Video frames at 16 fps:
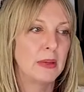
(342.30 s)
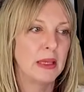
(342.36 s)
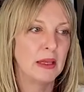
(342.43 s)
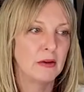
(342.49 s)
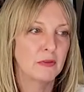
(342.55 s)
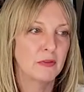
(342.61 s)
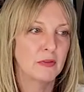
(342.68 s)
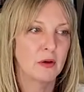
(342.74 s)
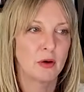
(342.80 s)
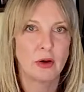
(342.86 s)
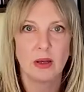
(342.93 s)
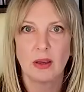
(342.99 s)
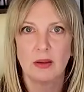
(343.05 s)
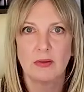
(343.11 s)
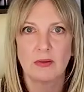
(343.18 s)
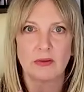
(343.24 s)
if there
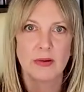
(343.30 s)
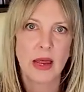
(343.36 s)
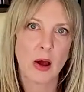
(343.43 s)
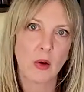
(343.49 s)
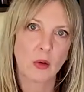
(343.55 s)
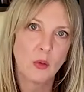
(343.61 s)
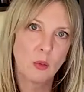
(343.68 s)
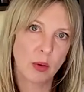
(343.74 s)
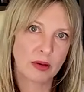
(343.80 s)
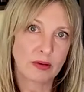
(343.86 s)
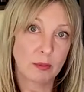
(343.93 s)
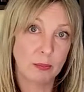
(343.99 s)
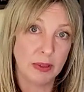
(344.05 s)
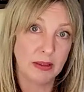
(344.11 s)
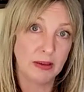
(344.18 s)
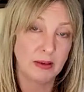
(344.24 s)
is now going
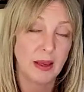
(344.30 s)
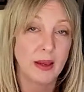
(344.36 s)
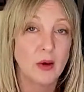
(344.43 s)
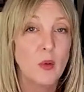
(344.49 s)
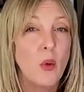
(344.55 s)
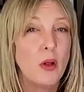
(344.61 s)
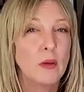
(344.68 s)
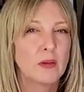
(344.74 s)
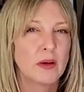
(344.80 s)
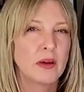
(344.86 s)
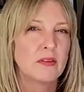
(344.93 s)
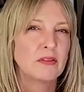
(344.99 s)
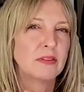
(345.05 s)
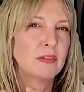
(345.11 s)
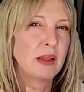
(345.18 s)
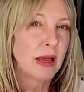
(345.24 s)
to be a quality
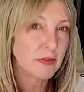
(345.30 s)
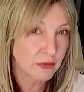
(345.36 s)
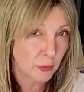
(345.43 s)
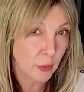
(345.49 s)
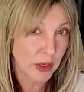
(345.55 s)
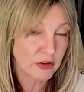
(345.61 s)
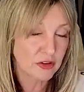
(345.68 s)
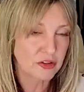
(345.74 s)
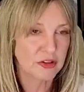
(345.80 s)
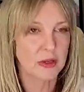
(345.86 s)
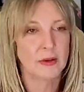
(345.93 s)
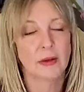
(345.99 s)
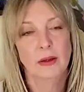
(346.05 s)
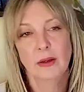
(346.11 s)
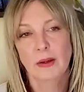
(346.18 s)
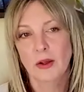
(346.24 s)
of life
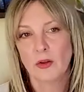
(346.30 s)
question.